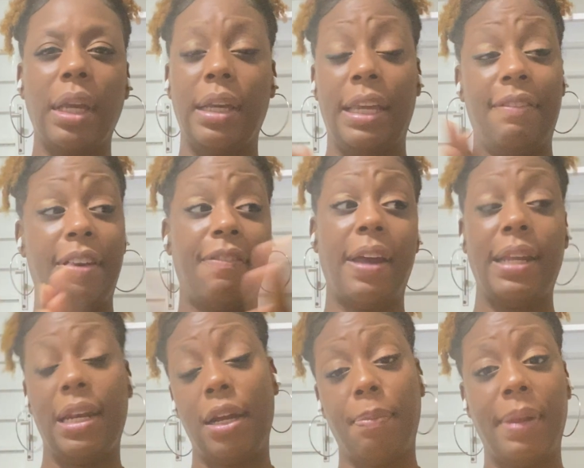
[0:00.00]
Even if I
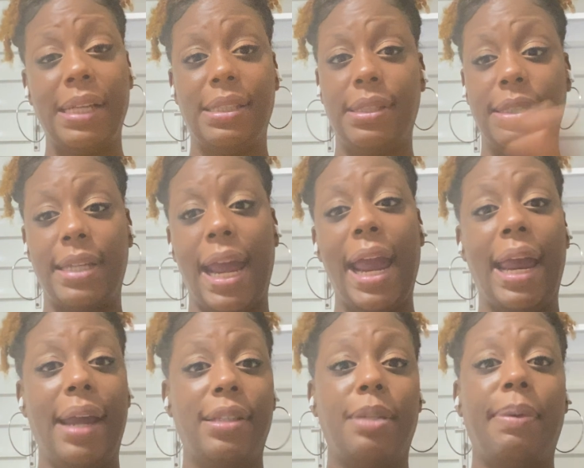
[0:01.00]
needed a place to
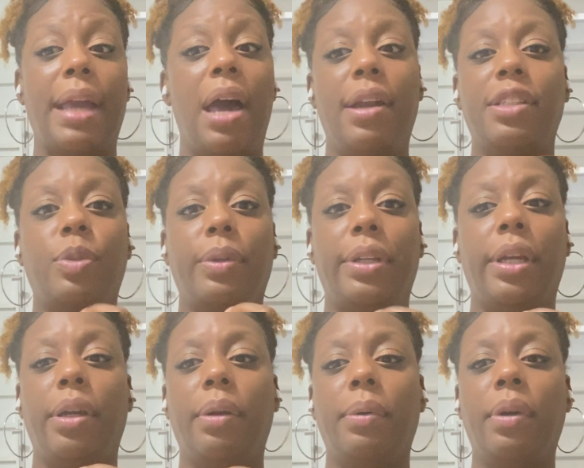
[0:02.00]
stay, to be honest with
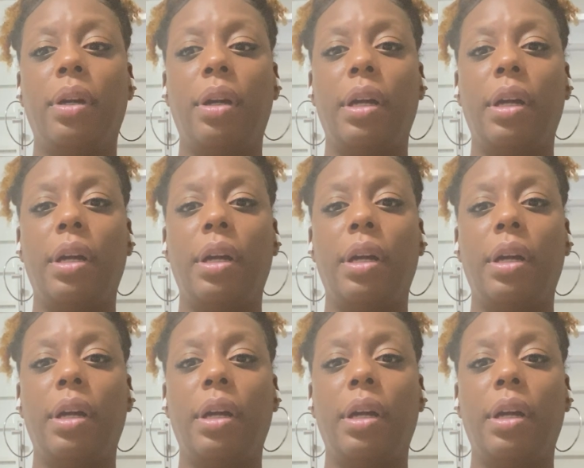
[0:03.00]
you.